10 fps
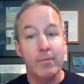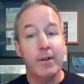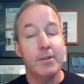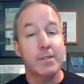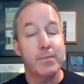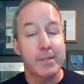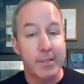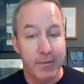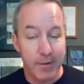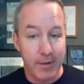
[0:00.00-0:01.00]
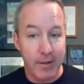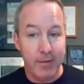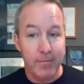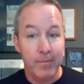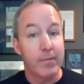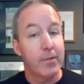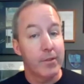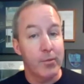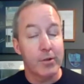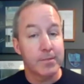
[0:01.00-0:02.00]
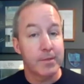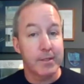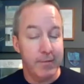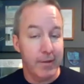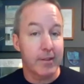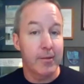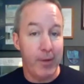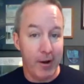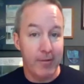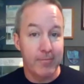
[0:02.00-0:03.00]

very specifically. The more specific, the better.